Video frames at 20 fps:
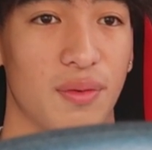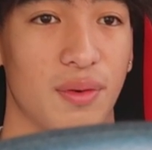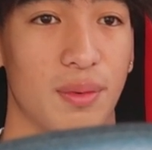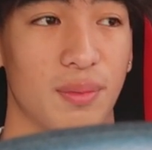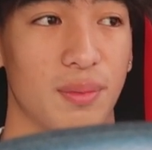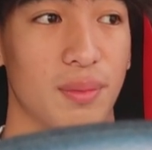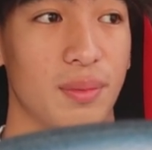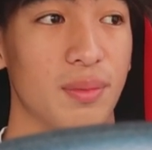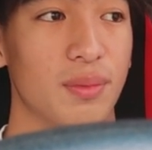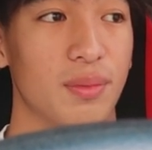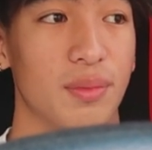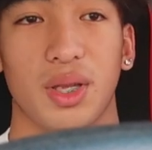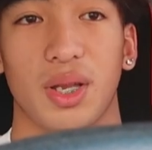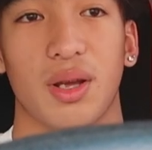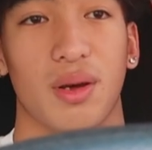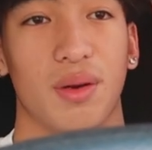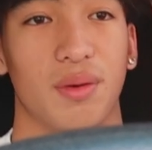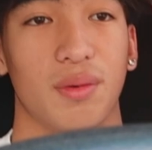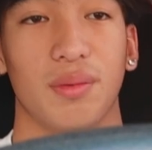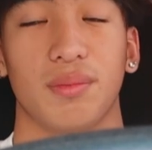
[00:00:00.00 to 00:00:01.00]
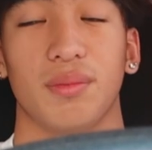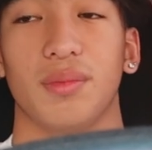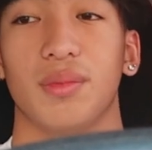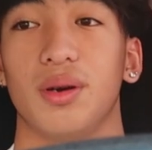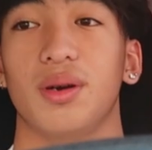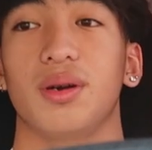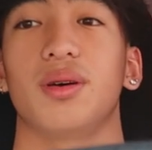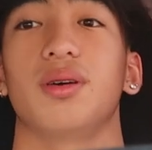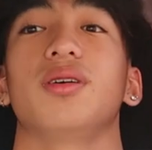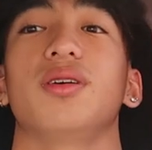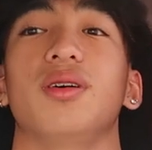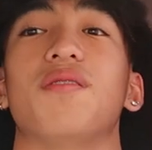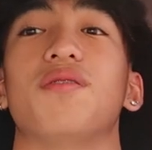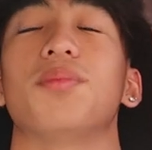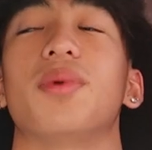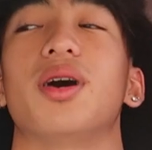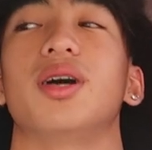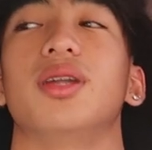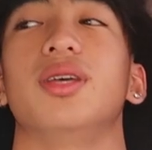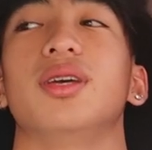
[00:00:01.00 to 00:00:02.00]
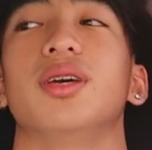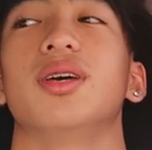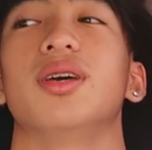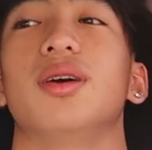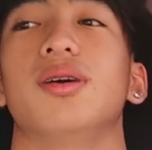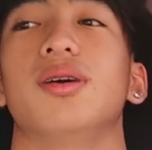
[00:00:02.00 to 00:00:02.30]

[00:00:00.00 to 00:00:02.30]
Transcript: from you know everybody